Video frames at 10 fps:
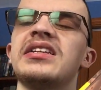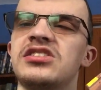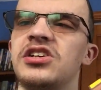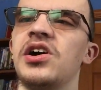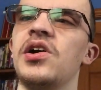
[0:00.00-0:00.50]
did
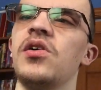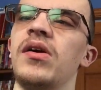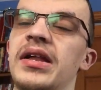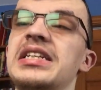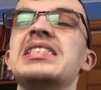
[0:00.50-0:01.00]
this
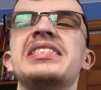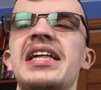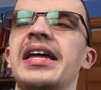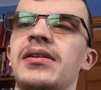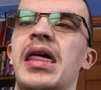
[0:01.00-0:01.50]
go? Let's
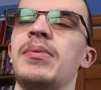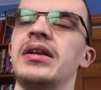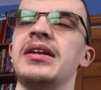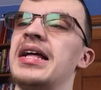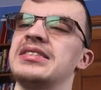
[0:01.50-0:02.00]
say like they
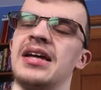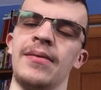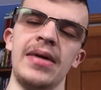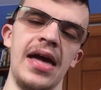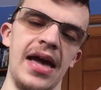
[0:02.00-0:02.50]
put it last time.